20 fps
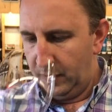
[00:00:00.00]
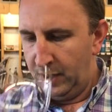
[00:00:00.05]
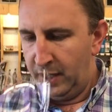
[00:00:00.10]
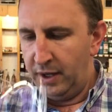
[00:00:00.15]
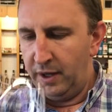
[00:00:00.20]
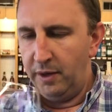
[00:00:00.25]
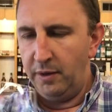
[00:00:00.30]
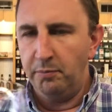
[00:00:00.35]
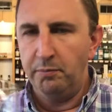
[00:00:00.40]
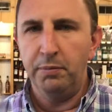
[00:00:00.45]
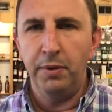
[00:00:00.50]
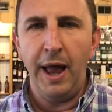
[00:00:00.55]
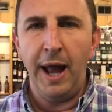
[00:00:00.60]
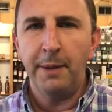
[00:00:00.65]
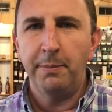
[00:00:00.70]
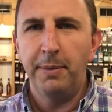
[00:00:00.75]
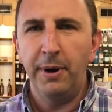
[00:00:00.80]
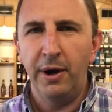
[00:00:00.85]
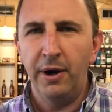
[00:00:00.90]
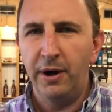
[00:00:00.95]
kind of
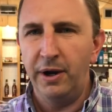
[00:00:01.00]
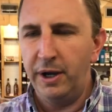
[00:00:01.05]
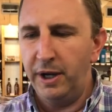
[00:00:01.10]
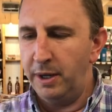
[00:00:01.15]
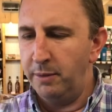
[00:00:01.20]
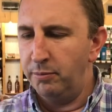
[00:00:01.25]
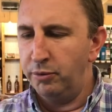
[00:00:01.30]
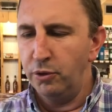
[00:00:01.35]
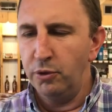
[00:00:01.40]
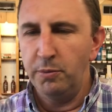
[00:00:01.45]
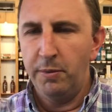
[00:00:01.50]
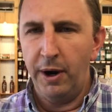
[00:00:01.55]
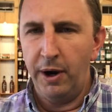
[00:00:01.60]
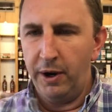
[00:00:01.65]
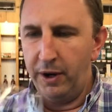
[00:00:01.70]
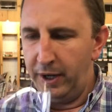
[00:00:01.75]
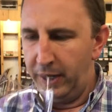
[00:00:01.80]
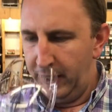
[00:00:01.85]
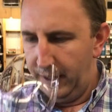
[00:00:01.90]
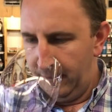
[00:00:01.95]
blackberry,
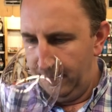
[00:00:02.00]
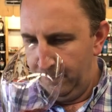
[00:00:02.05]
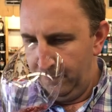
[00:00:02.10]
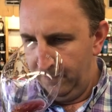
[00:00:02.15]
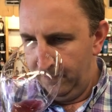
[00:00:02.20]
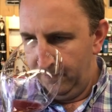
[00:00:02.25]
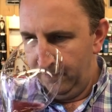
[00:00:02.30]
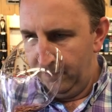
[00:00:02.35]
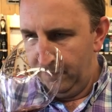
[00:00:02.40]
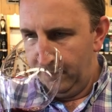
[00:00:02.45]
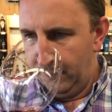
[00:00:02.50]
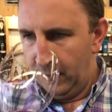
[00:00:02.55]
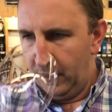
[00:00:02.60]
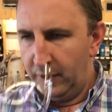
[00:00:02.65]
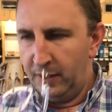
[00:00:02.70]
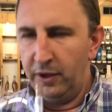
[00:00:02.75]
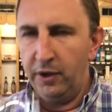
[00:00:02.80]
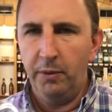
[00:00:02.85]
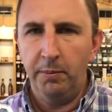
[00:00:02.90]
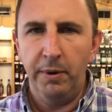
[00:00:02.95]
blueberry,
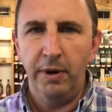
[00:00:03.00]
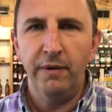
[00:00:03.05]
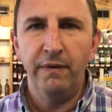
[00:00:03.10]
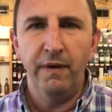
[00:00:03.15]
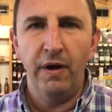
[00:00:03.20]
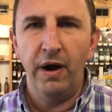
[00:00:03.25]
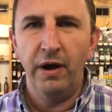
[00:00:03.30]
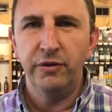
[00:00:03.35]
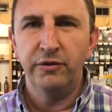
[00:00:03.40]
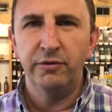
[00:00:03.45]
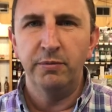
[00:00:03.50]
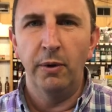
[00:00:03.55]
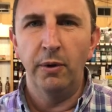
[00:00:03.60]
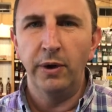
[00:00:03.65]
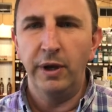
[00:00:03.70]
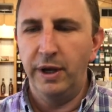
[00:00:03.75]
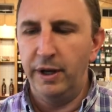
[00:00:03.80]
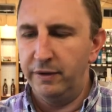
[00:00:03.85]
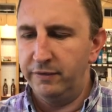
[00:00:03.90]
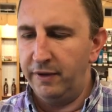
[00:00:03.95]
a little bit of a
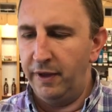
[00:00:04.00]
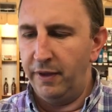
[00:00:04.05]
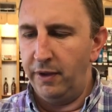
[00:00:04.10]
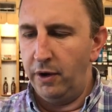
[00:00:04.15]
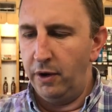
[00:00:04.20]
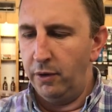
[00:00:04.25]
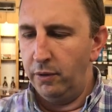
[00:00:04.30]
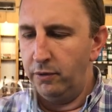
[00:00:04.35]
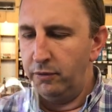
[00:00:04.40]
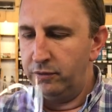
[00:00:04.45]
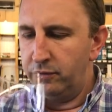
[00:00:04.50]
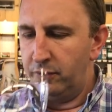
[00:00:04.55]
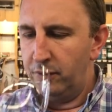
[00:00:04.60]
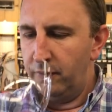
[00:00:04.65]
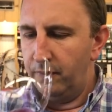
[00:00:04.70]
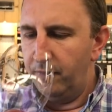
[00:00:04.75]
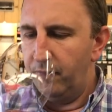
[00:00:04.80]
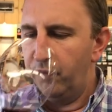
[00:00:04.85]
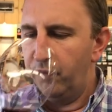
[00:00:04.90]
smokiness on the nose.